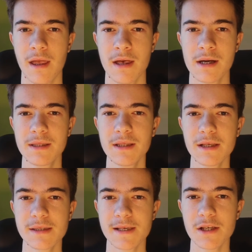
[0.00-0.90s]
And I think
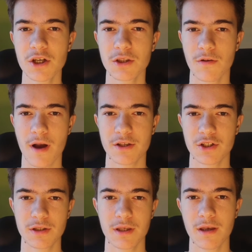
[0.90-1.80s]
that's such a
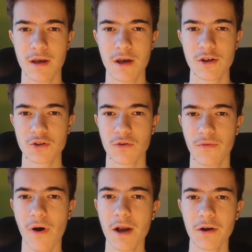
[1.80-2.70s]
tragedy. So
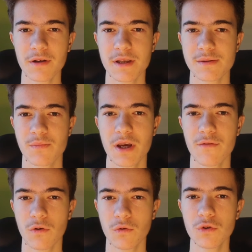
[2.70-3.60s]
Flygon and its
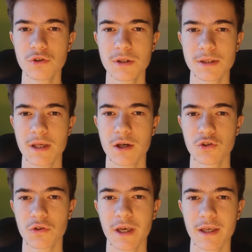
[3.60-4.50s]
pre-evolutions
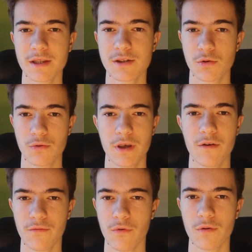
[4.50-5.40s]
should get
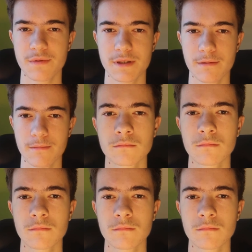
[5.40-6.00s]
Hisuian forms.